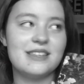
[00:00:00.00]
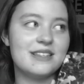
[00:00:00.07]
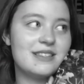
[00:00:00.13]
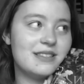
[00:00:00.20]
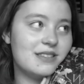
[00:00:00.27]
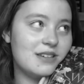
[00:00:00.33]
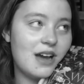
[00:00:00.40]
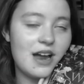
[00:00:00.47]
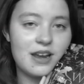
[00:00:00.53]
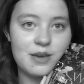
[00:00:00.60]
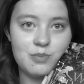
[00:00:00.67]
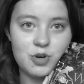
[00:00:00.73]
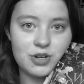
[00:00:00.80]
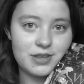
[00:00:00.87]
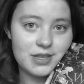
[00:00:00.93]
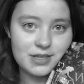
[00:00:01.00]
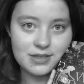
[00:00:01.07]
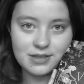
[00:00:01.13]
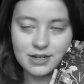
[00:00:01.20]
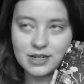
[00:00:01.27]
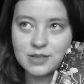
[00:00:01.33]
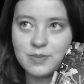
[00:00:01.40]
This is not a book, this
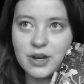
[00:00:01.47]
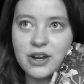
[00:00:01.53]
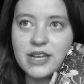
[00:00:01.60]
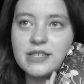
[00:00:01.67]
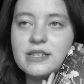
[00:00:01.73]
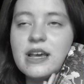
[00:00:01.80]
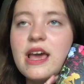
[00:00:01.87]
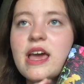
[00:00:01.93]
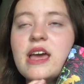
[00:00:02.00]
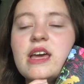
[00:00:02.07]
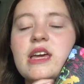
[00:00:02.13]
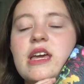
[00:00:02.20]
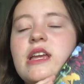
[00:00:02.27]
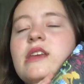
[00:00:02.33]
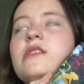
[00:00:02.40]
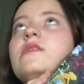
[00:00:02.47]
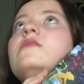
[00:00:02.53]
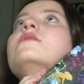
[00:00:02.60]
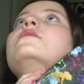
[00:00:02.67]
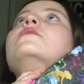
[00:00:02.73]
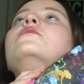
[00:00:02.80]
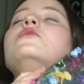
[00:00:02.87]
is an experience. It
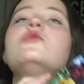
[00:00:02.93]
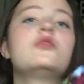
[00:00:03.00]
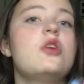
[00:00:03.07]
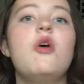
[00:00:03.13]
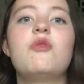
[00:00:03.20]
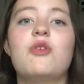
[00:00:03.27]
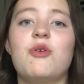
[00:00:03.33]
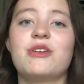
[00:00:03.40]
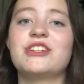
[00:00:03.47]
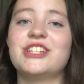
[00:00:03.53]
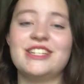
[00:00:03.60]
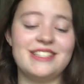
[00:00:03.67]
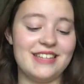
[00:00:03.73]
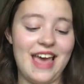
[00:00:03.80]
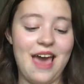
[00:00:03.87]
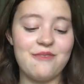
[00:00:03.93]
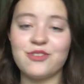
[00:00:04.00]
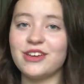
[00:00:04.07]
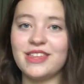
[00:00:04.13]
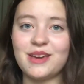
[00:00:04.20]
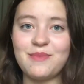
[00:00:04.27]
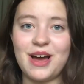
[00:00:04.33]
is so gorgeous.
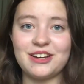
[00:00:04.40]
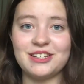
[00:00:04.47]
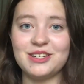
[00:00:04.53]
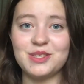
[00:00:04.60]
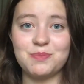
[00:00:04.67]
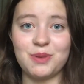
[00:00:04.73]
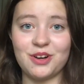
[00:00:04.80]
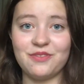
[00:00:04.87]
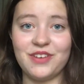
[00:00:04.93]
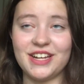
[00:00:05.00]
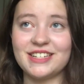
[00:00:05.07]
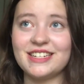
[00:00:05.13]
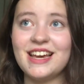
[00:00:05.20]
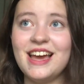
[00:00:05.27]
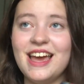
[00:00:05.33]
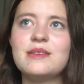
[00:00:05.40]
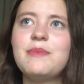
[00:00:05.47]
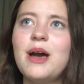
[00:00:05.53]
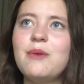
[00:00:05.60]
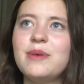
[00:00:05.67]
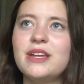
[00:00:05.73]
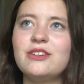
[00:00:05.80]
Everything about it is perfect.
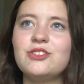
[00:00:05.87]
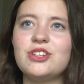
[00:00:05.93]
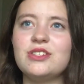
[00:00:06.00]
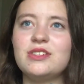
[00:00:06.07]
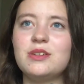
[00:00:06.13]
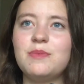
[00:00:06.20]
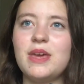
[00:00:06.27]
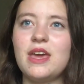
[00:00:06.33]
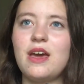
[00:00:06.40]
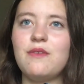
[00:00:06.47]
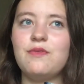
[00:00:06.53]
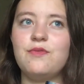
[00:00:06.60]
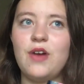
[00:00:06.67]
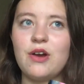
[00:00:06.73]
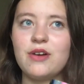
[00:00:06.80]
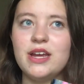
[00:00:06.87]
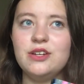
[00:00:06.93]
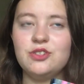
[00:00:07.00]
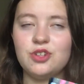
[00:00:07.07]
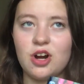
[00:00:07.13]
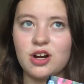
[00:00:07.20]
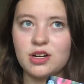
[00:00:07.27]
Somehow manages to be a very
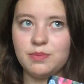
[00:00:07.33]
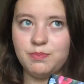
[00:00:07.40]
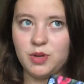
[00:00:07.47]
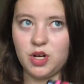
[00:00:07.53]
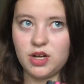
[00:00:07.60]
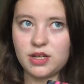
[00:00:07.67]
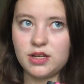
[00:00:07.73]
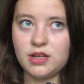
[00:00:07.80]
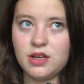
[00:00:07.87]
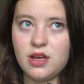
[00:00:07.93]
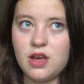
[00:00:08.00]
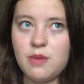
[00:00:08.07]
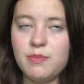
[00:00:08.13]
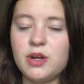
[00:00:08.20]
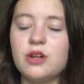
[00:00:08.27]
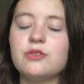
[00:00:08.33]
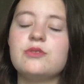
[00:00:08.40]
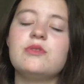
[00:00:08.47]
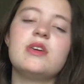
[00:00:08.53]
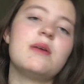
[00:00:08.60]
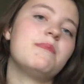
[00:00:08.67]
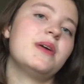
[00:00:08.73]
dark book, but
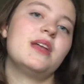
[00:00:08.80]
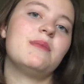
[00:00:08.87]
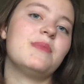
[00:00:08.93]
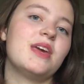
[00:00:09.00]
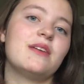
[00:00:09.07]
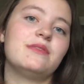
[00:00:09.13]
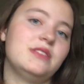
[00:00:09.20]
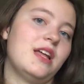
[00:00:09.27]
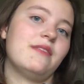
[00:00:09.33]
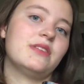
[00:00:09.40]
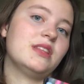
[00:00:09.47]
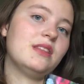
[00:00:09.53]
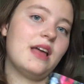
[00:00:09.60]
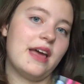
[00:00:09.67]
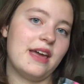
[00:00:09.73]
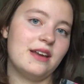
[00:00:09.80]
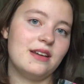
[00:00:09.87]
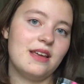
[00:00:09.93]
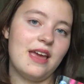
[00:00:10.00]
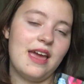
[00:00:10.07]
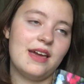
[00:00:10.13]
also the epitome of love and light.